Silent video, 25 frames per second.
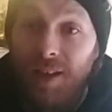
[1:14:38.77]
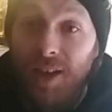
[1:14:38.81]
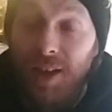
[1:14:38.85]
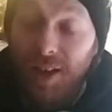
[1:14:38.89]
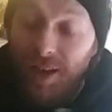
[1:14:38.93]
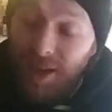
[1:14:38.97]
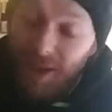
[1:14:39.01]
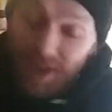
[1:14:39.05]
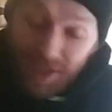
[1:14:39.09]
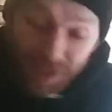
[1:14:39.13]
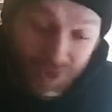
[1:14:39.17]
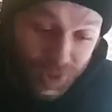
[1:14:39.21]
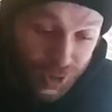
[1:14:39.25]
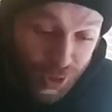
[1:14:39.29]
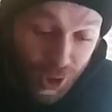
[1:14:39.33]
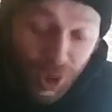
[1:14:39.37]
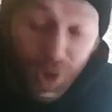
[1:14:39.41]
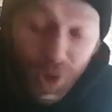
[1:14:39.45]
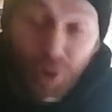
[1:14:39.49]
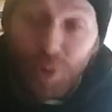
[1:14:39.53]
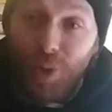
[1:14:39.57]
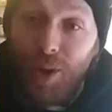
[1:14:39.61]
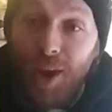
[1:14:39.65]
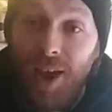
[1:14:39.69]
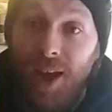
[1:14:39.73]
Because we don't
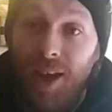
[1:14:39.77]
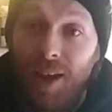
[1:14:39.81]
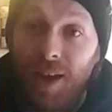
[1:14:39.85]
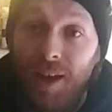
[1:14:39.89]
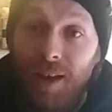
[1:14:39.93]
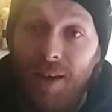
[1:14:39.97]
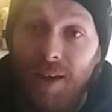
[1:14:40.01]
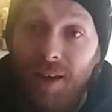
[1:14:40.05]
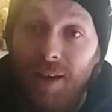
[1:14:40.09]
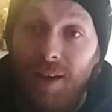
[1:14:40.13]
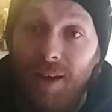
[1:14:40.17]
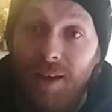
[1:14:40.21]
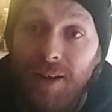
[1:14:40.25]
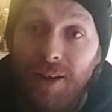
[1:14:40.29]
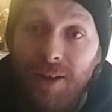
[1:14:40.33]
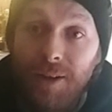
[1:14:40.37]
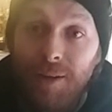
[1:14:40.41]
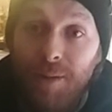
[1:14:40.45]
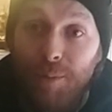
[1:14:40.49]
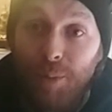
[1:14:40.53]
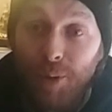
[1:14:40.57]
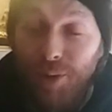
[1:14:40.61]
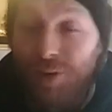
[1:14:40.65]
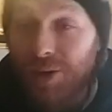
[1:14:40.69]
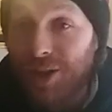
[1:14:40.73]
live in that sort of world.
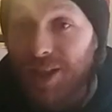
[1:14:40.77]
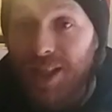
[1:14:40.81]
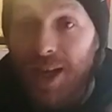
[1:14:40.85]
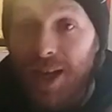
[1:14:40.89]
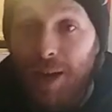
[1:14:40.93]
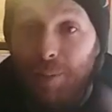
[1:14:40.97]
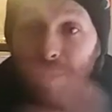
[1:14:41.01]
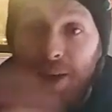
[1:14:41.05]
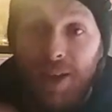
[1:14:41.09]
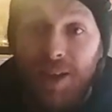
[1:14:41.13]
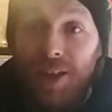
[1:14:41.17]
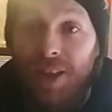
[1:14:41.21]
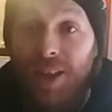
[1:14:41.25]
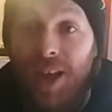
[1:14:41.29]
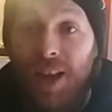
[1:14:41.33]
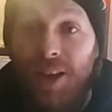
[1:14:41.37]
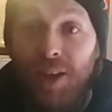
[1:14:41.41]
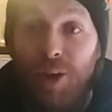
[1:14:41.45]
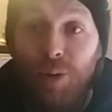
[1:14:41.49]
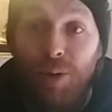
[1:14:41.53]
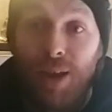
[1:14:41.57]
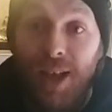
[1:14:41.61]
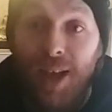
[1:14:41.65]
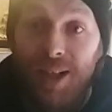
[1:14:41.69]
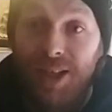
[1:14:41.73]
It's not eye for an eye.
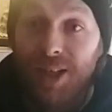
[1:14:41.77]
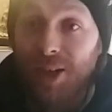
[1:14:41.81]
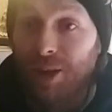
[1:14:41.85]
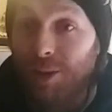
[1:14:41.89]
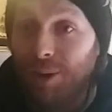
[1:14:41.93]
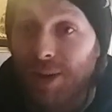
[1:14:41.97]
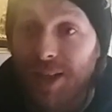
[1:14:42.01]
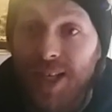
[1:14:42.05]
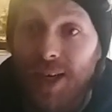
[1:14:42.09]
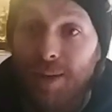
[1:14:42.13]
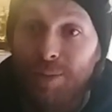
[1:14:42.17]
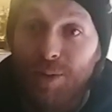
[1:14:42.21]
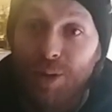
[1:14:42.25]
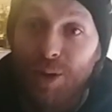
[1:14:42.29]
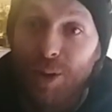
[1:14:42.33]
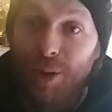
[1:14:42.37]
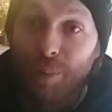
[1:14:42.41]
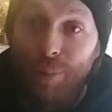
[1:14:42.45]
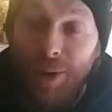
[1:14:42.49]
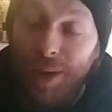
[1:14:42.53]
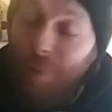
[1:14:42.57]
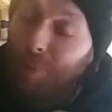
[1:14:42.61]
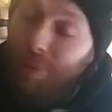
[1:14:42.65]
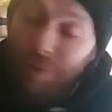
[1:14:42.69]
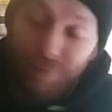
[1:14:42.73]
It don't work like that.
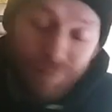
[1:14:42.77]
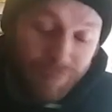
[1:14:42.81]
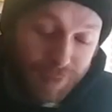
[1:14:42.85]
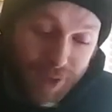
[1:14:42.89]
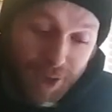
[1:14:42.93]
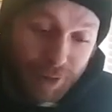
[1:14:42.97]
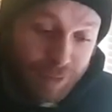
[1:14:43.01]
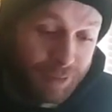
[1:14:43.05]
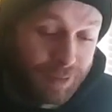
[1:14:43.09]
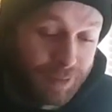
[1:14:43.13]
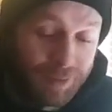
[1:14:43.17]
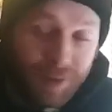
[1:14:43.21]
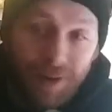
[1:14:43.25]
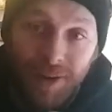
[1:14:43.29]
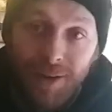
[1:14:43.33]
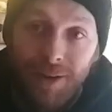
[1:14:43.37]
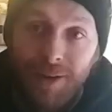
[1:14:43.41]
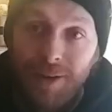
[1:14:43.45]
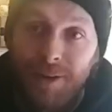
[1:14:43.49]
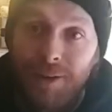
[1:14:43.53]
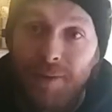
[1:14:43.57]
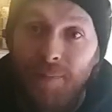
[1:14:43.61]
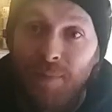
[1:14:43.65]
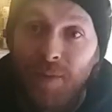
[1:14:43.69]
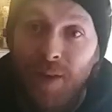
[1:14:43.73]

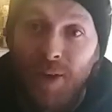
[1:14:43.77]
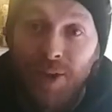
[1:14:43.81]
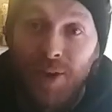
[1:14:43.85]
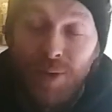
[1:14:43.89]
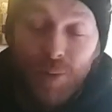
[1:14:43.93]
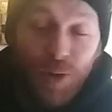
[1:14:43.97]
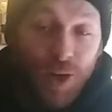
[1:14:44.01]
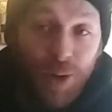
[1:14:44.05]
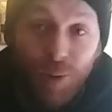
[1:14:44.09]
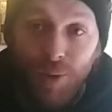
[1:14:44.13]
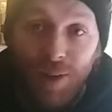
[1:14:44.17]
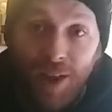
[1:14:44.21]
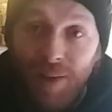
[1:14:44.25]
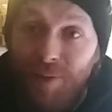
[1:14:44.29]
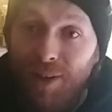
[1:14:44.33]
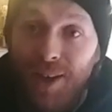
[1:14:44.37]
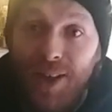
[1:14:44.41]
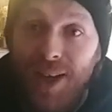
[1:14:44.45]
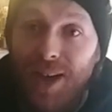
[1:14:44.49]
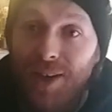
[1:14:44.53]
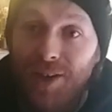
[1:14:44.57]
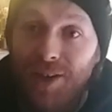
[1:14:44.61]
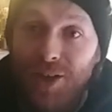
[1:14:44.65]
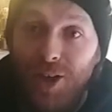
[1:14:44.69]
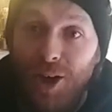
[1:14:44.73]
You know, if one of you
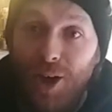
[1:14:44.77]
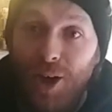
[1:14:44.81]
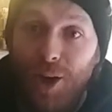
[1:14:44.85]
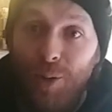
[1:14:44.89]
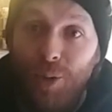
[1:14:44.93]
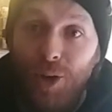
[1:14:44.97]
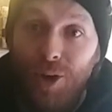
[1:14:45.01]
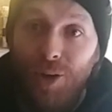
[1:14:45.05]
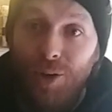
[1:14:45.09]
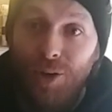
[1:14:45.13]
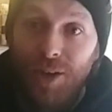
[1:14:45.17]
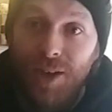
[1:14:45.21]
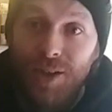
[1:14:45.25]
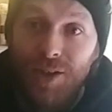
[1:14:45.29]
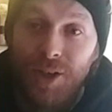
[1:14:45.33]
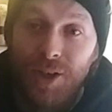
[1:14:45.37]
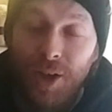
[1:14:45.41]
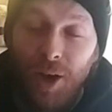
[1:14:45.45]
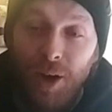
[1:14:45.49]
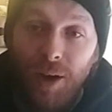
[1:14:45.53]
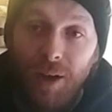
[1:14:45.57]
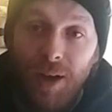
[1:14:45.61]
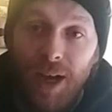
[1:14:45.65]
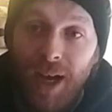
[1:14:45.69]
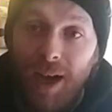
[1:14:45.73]
guys pisses me off
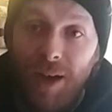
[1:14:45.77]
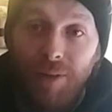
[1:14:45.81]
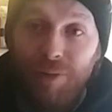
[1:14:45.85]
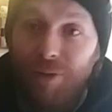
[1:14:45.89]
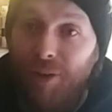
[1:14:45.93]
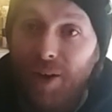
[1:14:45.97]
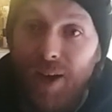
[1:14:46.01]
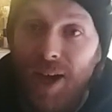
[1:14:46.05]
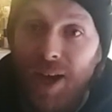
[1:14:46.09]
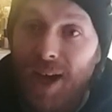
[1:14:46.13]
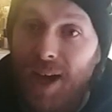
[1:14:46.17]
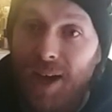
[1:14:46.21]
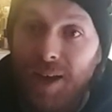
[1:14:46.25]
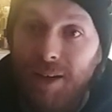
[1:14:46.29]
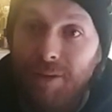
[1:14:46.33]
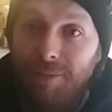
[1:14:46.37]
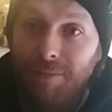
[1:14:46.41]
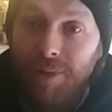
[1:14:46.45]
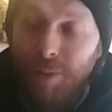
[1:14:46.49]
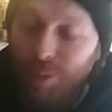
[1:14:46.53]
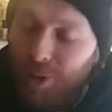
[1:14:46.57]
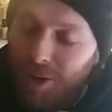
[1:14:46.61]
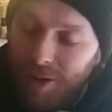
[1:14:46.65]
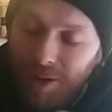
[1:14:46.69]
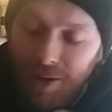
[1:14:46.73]
today, does that mean I can go and
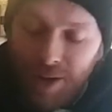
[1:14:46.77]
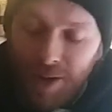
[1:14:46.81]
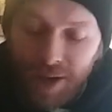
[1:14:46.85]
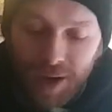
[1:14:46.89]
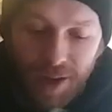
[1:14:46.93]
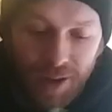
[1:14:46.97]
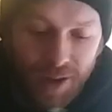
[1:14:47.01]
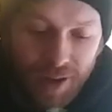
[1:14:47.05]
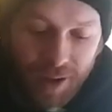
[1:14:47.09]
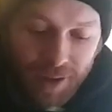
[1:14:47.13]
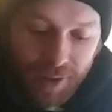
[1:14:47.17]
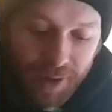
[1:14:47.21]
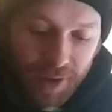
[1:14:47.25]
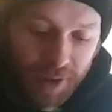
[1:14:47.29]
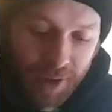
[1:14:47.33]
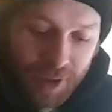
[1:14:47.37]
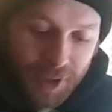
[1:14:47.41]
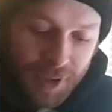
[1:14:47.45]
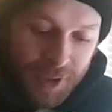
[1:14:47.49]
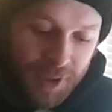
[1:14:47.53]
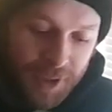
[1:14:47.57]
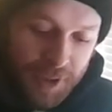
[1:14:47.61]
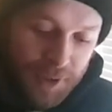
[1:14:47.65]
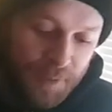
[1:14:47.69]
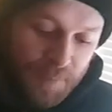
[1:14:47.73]
stab an old lady outside
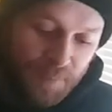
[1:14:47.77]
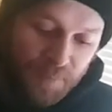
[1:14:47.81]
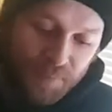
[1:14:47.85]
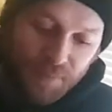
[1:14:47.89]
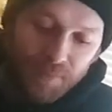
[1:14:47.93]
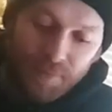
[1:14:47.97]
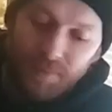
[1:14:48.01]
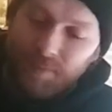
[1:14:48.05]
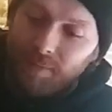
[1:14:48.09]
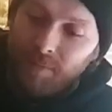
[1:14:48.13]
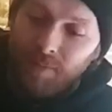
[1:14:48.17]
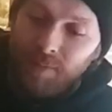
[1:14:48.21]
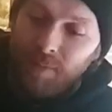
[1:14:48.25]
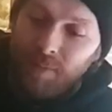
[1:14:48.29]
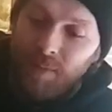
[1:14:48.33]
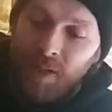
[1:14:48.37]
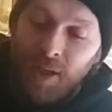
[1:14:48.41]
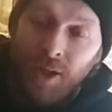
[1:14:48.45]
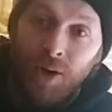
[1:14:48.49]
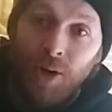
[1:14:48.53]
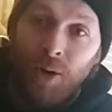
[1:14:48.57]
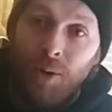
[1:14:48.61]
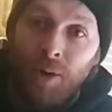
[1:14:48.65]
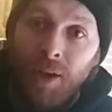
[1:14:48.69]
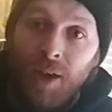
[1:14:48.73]
and go, well, I was
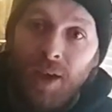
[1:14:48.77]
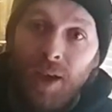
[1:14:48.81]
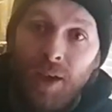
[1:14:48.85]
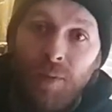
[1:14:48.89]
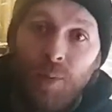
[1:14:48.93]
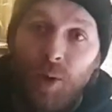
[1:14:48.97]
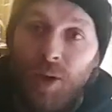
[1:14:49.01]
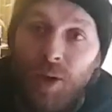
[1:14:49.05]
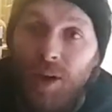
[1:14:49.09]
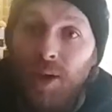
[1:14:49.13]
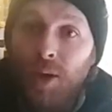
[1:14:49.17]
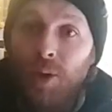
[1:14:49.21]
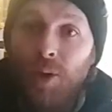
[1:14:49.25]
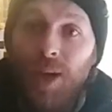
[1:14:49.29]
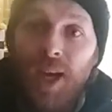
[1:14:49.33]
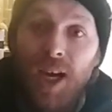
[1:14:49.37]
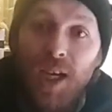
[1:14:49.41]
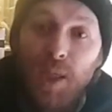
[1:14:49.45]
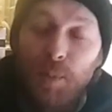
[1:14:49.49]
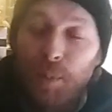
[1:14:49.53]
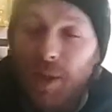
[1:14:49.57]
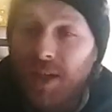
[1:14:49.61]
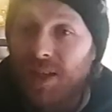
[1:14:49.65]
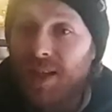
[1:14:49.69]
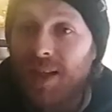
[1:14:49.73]
justified because he
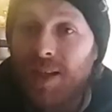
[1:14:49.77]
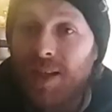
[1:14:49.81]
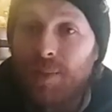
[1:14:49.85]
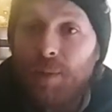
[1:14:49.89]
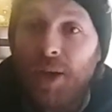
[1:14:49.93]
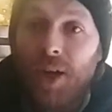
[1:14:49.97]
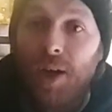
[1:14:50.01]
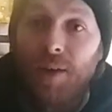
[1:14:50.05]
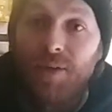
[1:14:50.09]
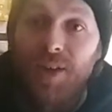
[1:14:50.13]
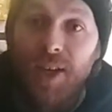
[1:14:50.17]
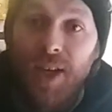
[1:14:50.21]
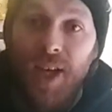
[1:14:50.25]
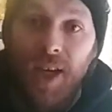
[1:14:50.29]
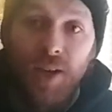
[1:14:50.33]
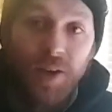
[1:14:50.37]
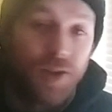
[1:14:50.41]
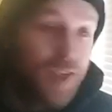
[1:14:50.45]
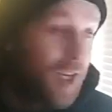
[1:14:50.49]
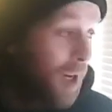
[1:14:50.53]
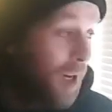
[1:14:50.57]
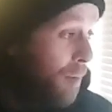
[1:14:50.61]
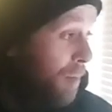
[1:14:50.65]
shouted at me yesterday?